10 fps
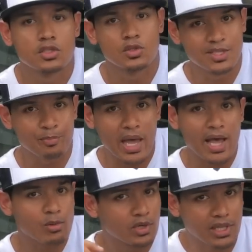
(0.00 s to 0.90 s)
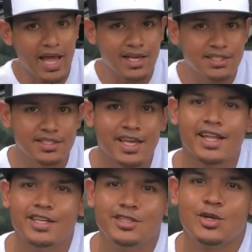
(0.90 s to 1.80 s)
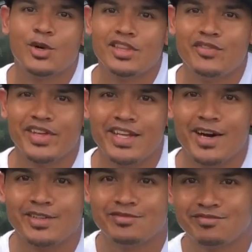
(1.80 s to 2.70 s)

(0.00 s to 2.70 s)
So sit back, relax, and enjoy the video.